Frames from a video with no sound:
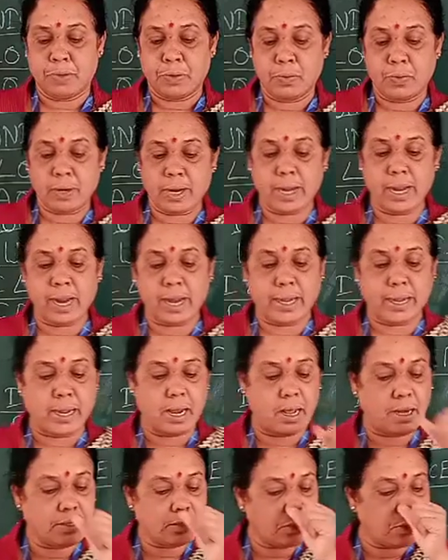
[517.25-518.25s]
Okay, and
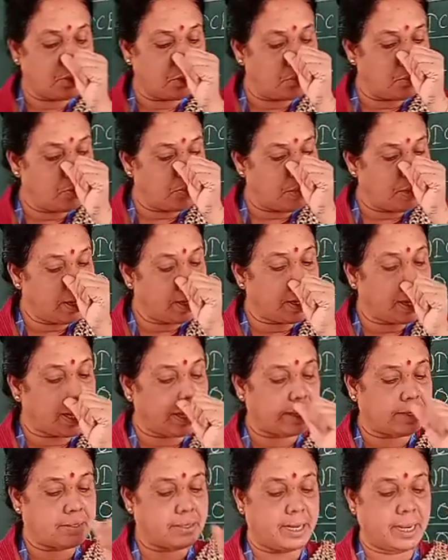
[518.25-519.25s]
also Human
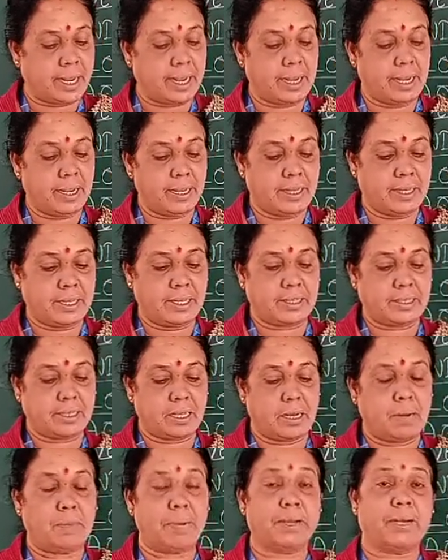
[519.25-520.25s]
Rights Day is
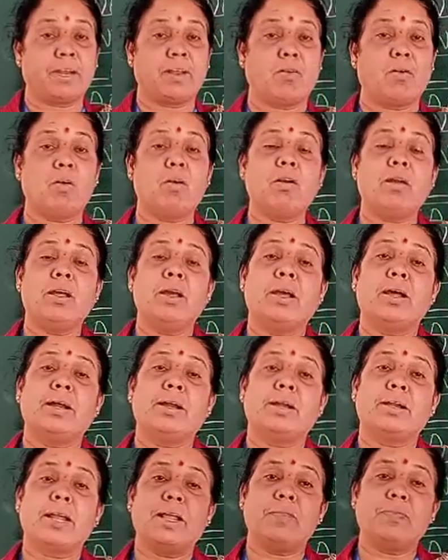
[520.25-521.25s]
celebrating
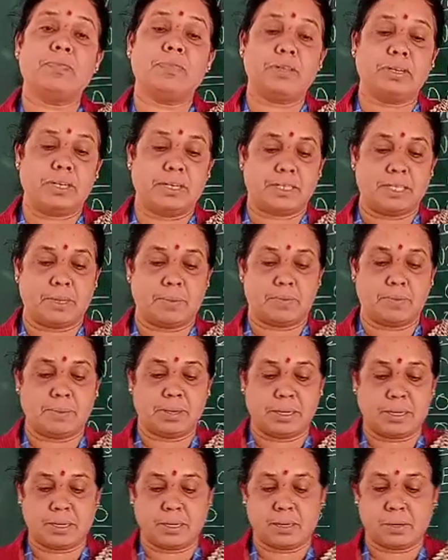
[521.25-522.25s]
on 10th
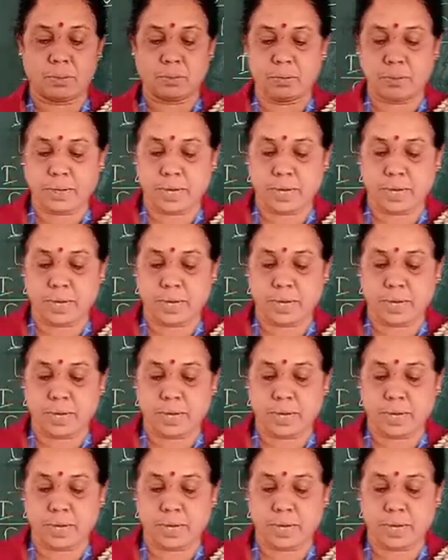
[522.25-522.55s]
December.